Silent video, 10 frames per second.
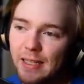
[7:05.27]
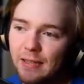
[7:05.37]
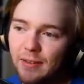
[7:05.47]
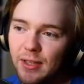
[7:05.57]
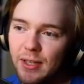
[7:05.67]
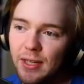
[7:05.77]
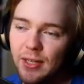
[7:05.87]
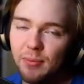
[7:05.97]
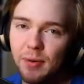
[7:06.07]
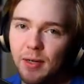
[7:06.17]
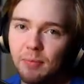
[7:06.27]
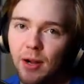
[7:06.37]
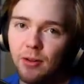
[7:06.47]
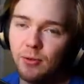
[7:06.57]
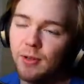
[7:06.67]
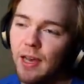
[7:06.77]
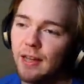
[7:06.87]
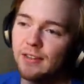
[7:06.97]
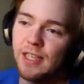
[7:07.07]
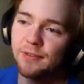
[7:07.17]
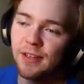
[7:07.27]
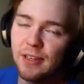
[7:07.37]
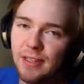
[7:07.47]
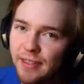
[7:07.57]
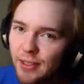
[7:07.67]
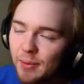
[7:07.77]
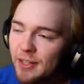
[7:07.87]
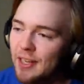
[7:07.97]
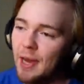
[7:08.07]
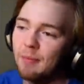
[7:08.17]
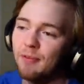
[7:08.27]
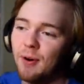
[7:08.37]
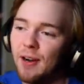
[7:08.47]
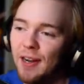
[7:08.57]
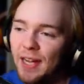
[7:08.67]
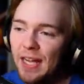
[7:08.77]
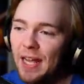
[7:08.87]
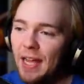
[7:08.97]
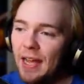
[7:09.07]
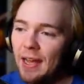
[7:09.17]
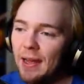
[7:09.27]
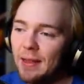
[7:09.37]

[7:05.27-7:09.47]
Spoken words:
a little bit of prelude and just give it a little bit of time before, a